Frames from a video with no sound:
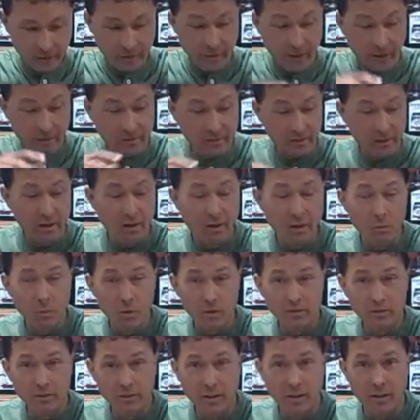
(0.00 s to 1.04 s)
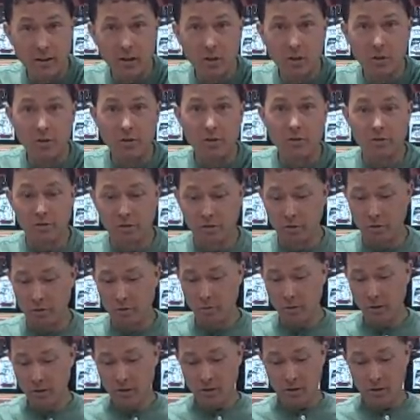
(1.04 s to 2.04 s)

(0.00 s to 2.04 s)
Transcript: And that's, once again, included too.